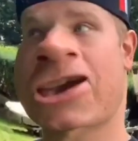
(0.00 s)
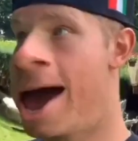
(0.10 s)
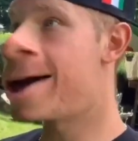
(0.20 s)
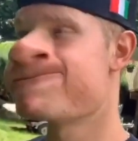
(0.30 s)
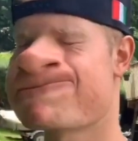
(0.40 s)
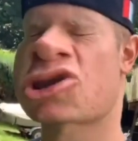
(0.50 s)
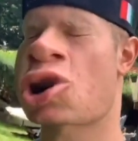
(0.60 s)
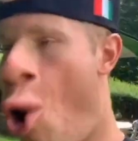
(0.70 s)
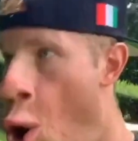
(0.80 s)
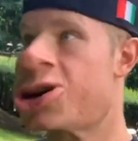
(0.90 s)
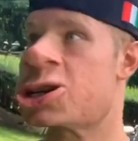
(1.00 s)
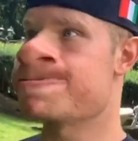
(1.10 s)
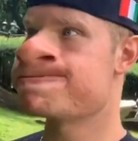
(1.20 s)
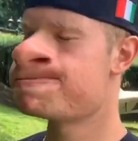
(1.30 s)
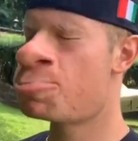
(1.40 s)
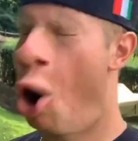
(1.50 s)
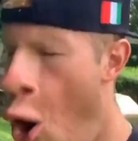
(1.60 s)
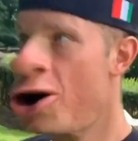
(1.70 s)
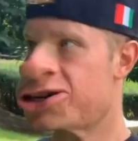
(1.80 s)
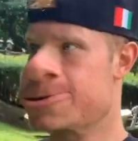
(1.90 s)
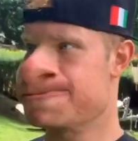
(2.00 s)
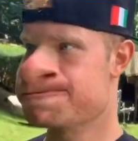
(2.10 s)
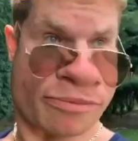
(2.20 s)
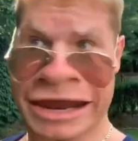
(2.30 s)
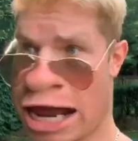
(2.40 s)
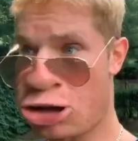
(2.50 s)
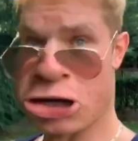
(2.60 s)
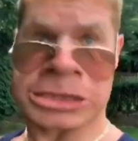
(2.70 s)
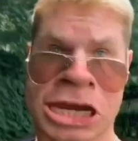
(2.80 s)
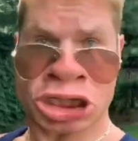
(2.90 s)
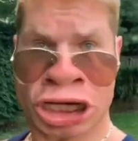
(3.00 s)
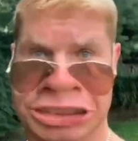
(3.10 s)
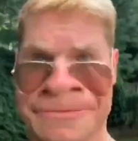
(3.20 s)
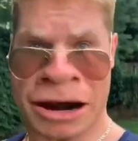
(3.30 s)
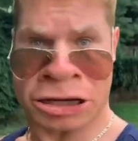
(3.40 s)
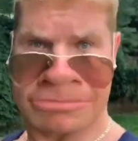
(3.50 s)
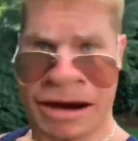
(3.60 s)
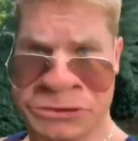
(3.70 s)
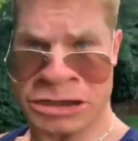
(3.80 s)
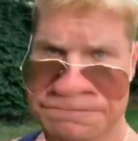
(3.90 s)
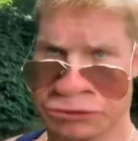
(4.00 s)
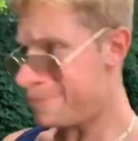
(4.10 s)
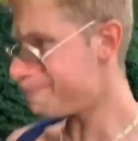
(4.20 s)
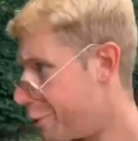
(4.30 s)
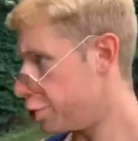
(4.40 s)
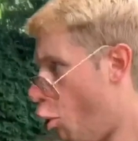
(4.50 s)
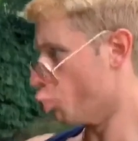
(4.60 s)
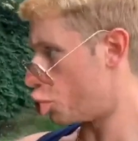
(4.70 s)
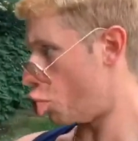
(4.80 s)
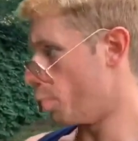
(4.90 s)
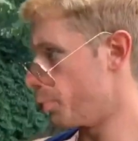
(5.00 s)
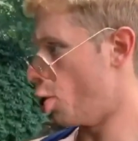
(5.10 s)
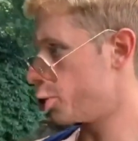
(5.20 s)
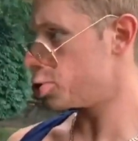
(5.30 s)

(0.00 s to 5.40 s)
Yeah awesome. Awesome. Oh my God, look at this. He's about to come up to the plate. Mario, hold the corn dogs.